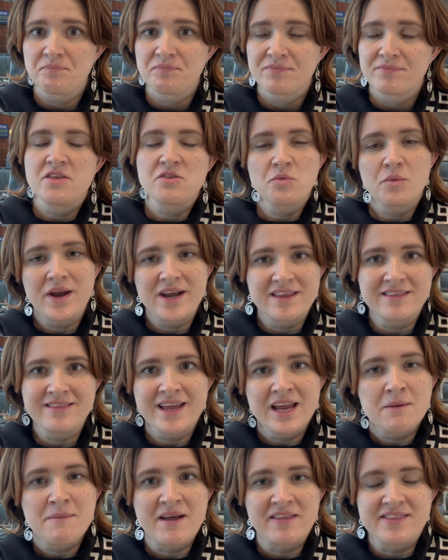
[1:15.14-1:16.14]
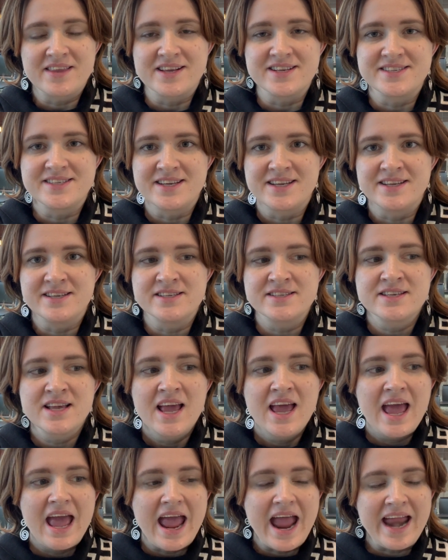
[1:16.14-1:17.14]
The way to think about this is
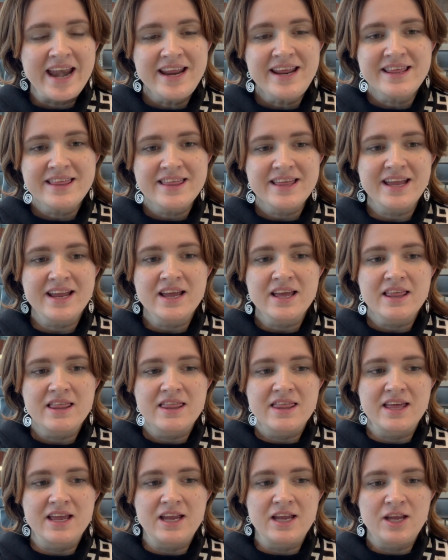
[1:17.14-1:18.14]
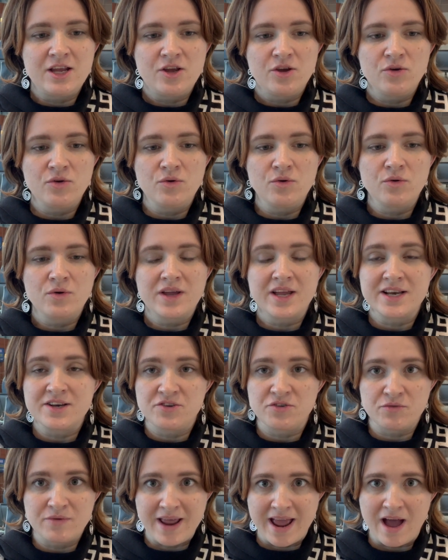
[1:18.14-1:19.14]
anything that you can
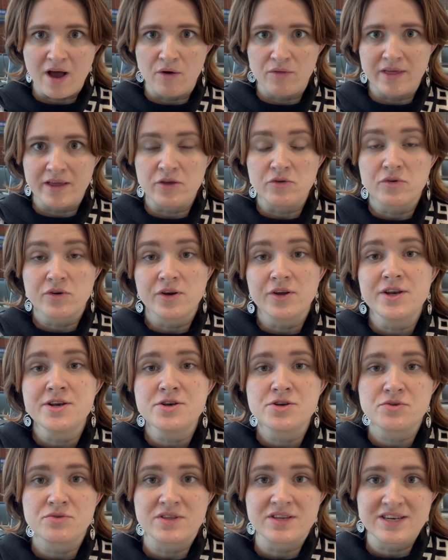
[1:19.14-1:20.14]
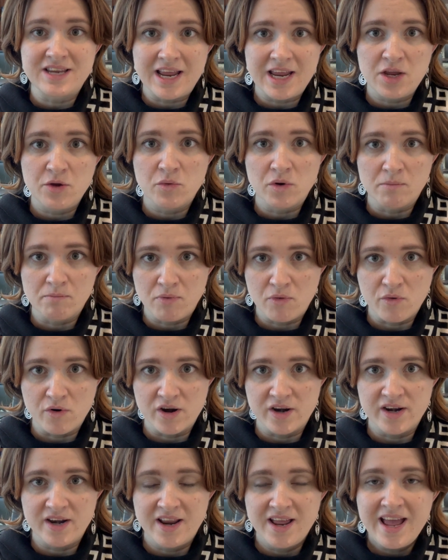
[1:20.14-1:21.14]
do now that you couldn't do the day you were
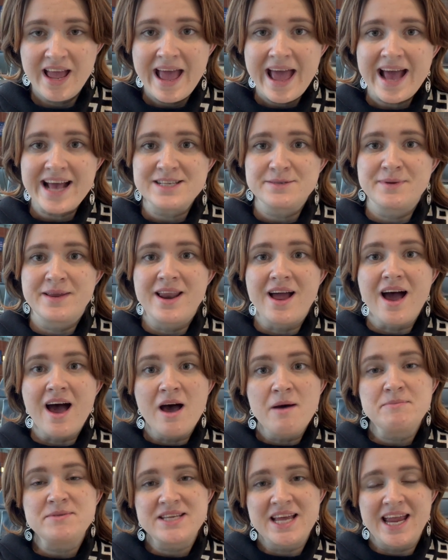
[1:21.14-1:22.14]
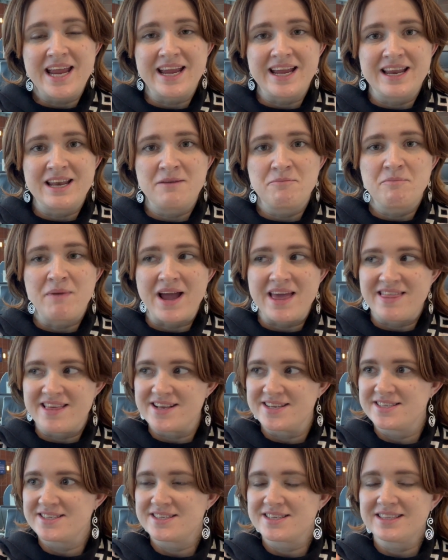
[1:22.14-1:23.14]
born has been uptaken by
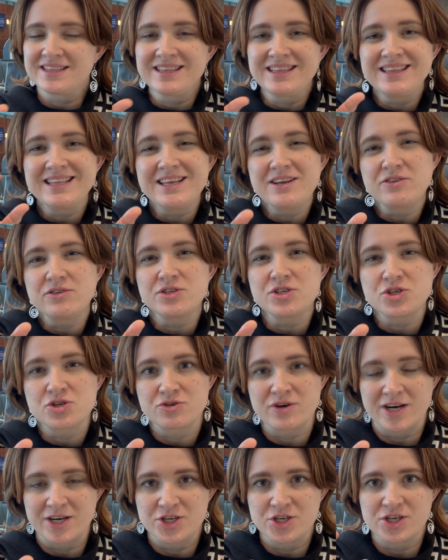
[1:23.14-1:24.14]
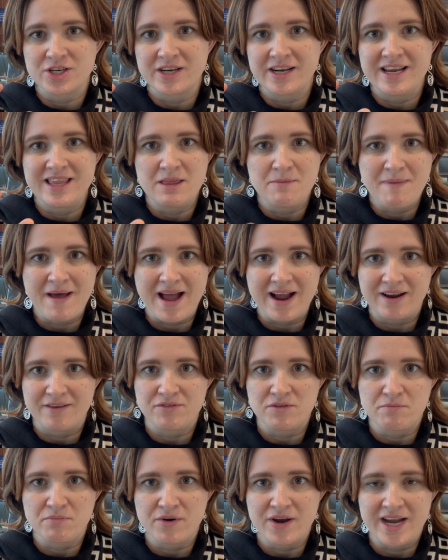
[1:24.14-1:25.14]
this little structure in the back of
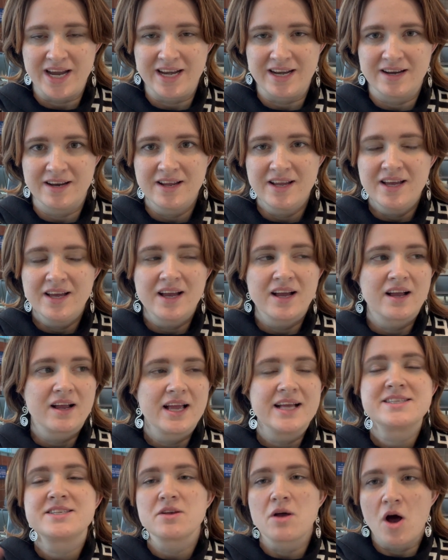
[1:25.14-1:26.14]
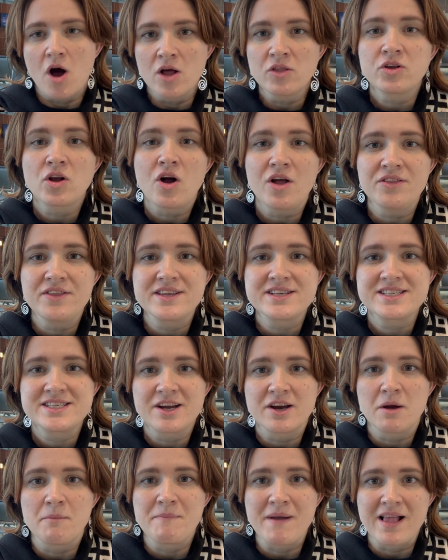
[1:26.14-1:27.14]
the brain. It's called the
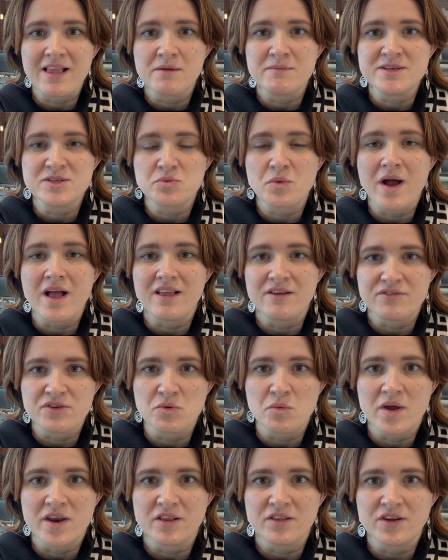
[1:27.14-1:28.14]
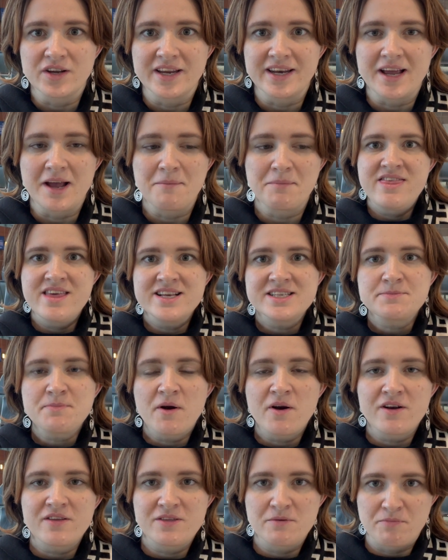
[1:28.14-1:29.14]
cerebellum as well, if you want to look it up. This
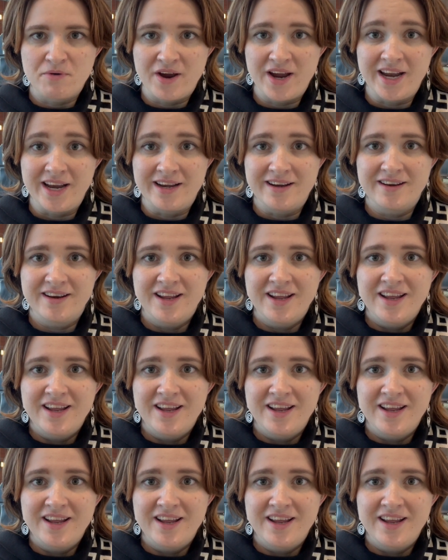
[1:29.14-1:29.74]
part of the brain